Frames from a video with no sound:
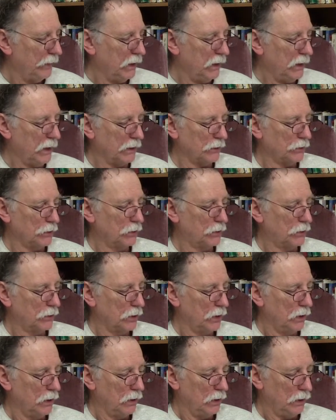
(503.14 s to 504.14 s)
Yes,
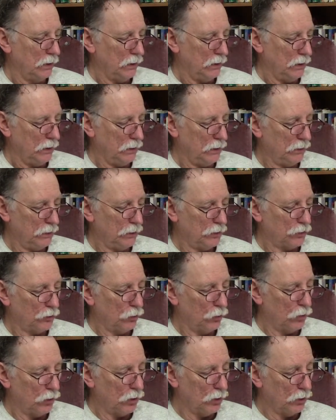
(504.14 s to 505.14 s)
in this
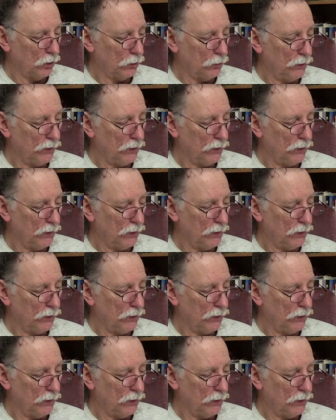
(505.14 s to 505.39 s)
world